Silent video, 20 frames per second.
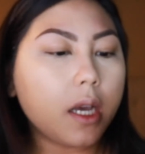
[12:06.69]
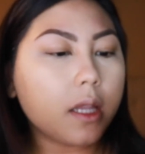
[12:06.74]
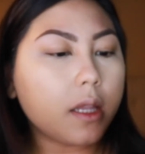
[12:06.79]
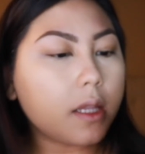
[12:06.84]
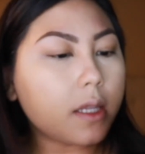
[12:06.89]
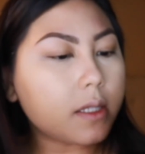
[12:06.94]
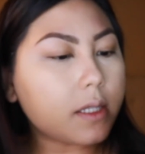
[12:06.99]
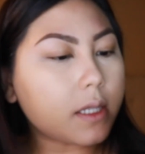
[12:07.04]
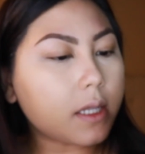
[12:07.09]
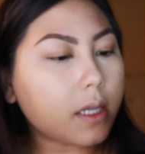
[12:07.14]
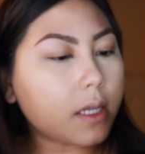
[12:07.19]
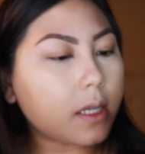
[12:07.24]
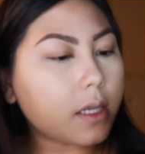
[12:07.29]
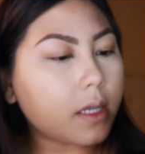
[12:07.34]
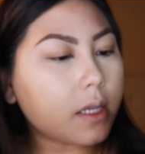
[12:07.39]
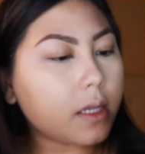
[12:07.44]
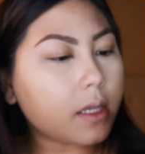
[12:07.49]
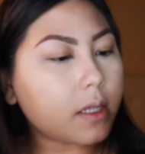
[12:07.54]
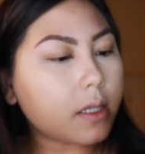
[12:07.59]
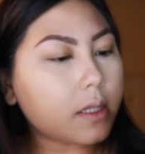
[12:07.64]
This
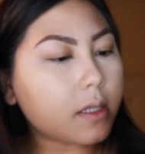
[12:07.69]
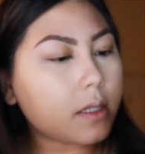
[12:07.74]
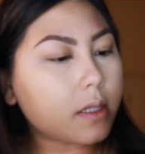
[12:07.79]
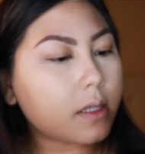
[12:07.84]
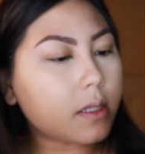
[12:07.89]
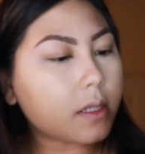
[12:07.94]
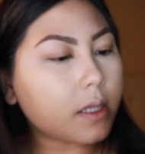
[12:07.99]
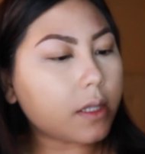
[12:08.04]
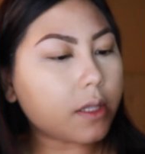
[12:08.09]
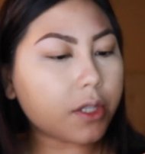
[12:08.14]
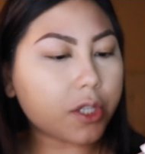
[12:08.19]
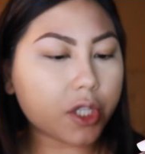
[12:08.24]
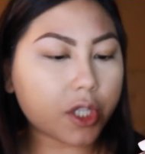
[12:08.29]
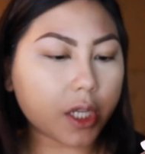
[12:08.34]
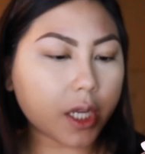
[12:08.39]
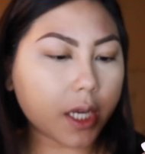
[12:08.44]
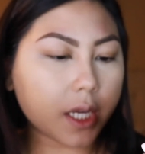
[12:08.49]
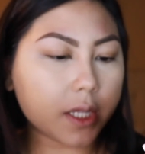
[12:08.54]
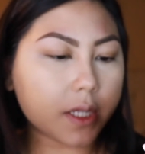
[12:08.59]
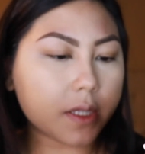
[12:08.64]
is in the
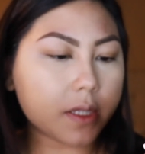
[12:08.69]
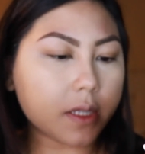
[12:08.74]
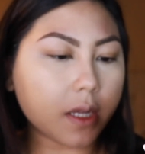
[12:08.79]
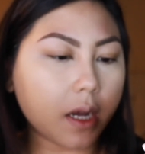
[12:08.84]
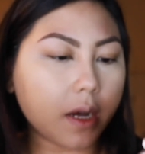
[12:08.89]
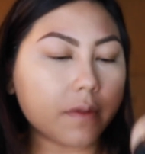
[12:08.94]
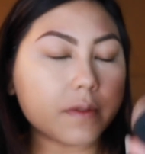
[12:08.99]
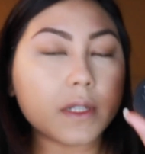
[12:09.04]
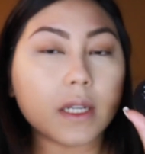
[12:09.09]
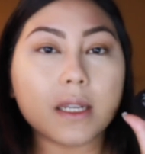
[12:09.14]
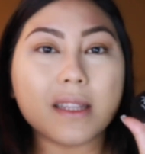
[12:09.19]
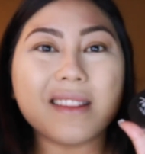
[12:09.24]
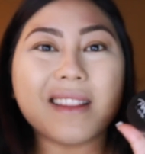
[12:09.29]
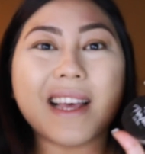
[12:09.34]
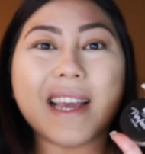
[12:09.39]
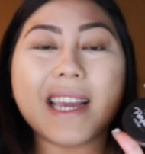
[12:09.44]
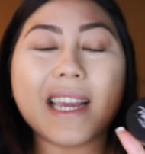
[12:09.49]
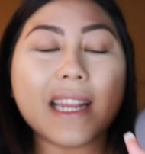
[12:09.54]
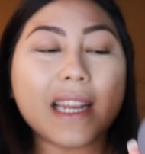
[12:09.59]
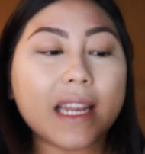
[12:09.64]
shade Soft
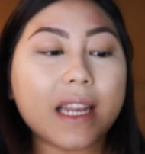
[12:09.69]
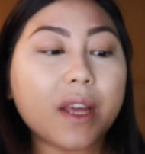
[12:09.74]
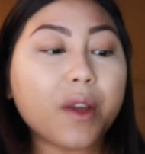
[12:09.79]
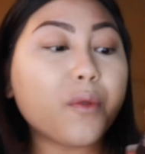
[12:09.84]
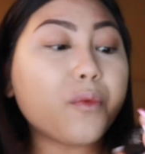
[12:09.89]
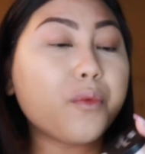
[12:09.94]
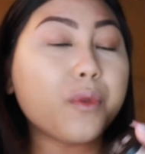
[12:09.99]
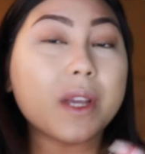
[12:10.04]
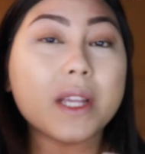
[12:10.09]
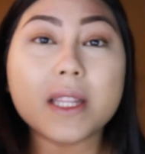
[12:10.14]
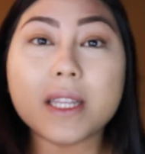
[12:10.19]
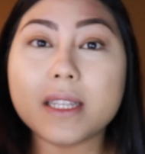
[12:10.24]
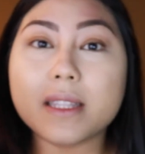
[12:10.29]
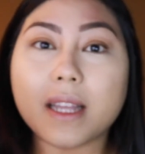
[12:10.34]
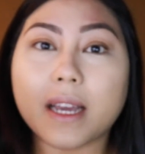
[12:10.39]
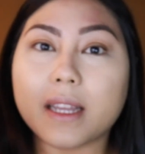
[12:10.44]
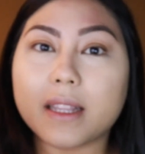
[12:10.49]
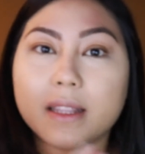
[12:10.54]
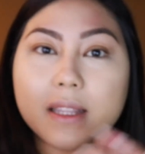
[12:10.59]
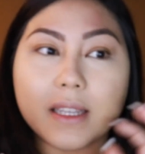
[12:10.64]
Light, and I really
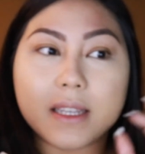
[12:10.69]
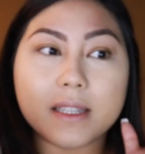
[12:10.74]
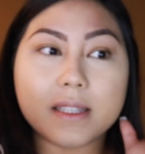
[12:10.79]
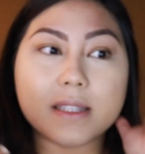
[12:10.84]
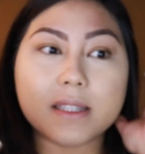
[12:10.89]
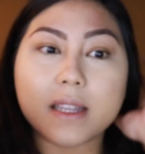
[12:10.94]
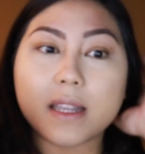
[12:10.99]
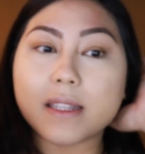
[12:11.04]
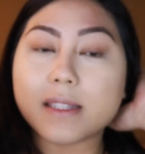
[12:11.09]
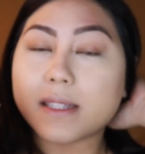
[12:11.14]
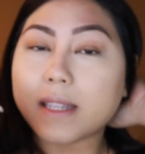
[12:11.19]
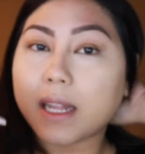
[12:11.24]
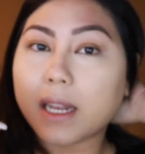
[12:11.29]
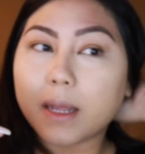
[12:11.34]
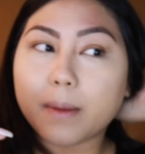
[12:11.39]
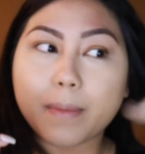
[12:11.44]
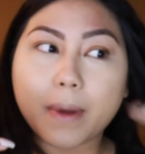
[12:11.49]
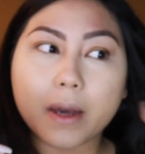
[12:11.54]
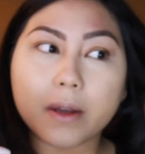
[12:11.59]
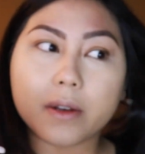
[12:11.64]
like this
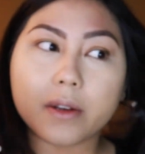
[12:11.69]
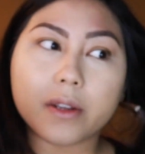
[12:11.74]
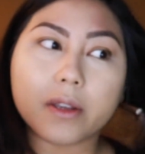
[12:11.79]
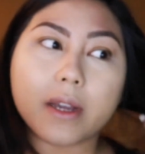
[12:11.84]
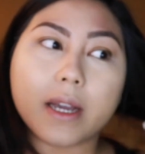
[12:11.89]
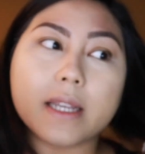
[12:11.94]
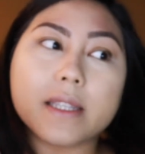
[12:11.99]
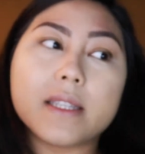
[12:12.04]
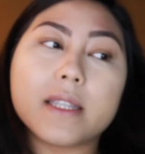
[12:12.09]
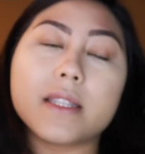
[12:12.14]
setting powder, you guys.